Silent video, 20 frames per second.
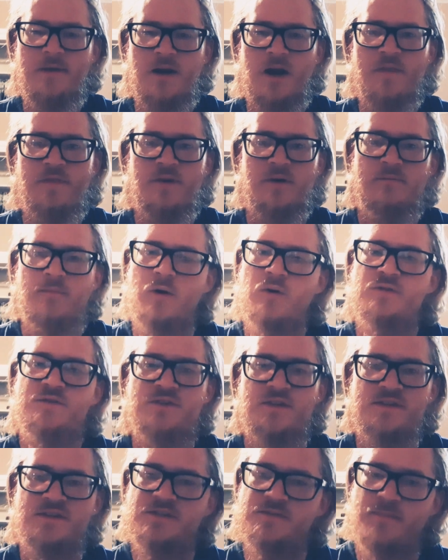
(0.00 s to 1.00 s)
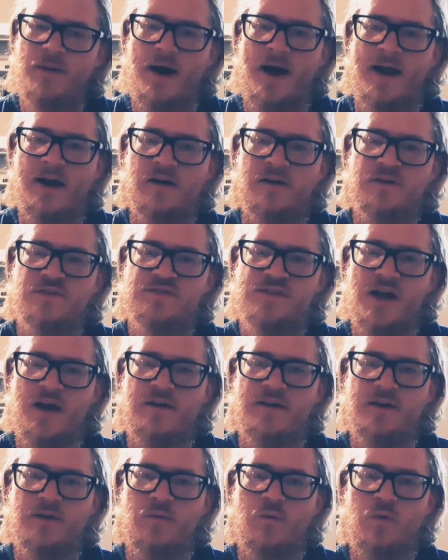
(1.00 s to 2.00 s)
not their most inspired
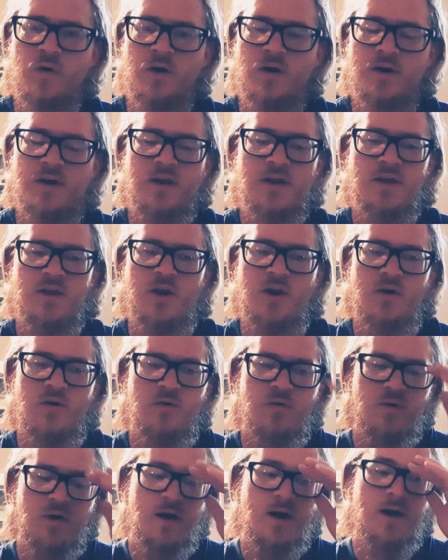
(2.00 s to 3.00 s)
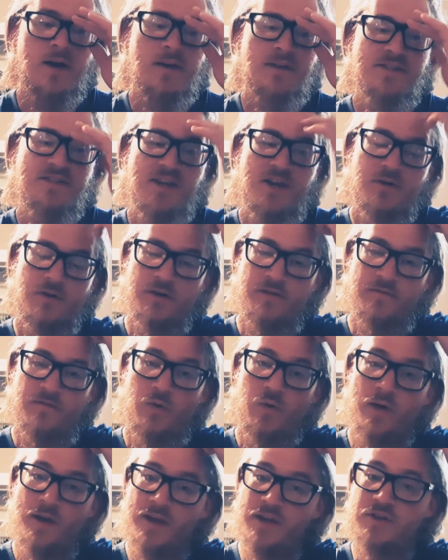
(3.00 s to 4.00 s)
sounding work. Secret
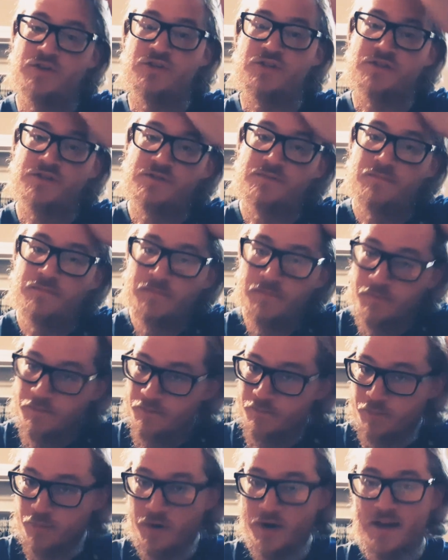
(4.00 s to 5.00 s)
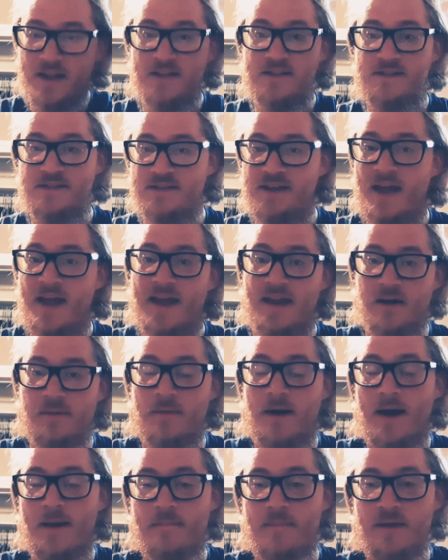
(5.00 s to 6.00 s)
Voyage is pretty insane in
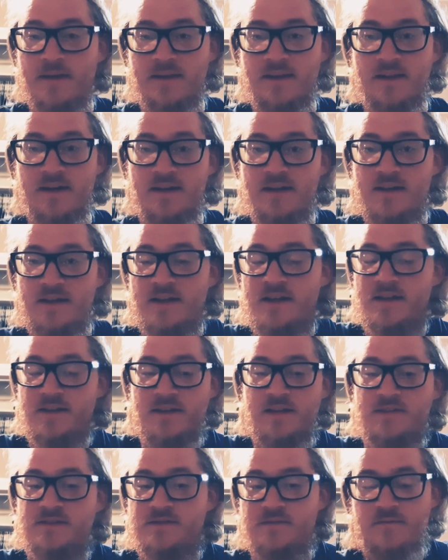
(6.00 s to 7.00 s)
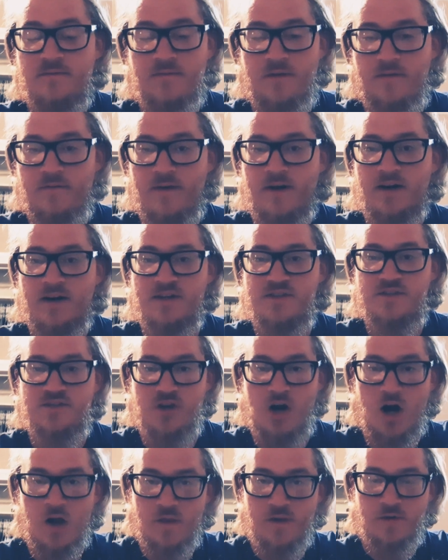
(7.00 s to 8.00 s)
my opinion. It's a very
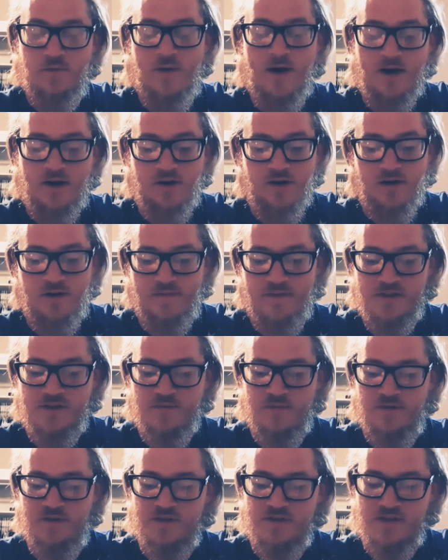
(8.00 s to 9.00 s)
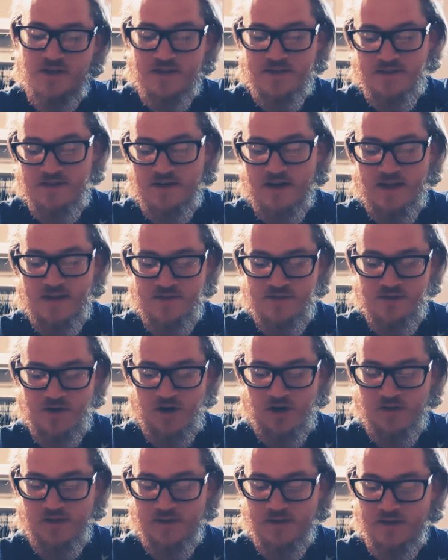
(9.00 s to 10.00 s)
solid record, and this one just isn't as
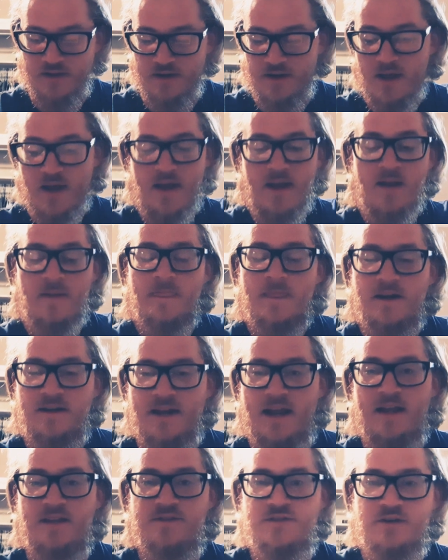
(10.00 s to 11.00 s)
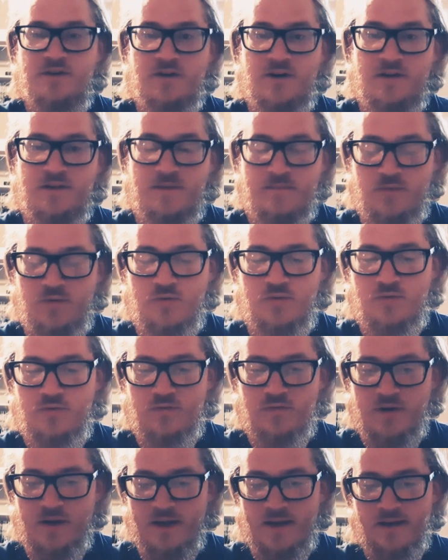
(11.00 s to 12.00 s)
solid. And Dancer in the
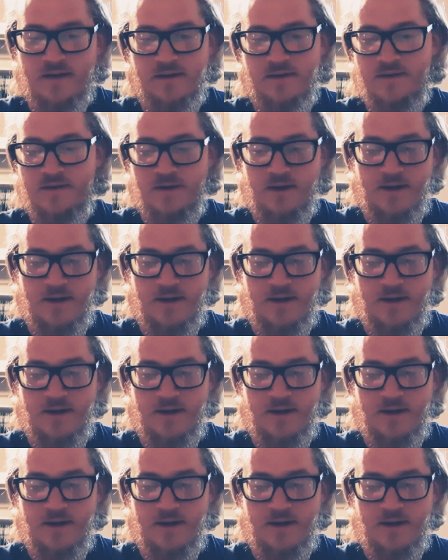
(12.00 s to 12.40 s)
Moon and